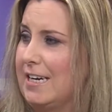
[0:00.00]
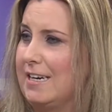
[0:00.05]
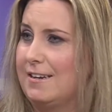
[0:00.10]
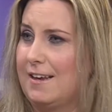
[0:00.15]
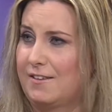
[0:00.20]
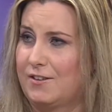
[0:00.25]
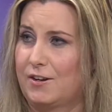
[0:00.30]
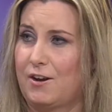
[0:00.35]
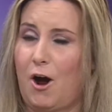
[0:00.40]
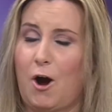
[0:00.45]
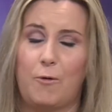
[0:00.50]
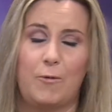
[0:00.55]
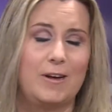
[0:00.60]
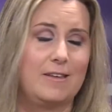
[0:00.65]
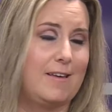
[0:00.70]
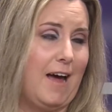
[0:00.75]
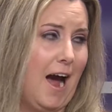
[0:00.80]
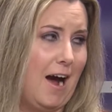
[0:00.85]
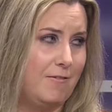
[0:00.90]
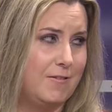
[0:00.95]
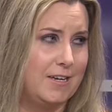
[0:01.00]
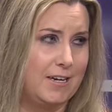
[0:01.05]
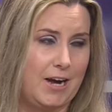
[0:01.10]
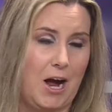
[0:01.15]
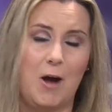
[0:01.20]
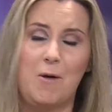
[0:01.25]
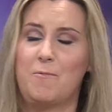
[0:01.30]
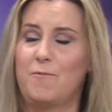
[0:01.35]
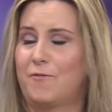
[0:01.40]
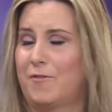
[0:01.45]
It doesn't always have to
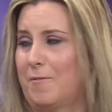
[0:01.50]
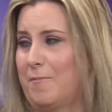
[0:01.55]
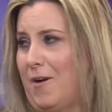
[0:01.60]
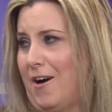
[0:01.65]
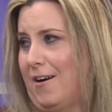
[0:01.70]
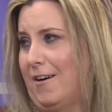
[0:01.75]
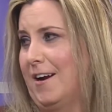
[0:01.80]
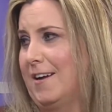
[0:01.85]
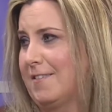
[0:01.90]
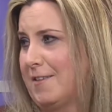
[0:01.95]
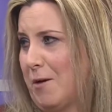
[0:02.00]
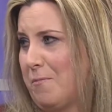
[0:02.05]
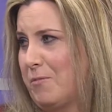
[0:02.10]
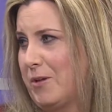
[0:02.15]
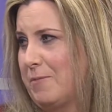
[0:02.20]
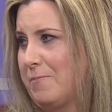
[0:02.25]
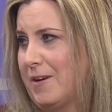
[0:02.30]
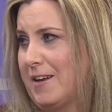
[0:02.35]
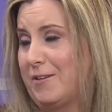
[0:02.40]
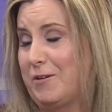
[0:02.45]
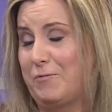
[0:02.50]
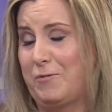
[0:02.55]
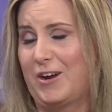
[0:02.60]
come from our assemblymen.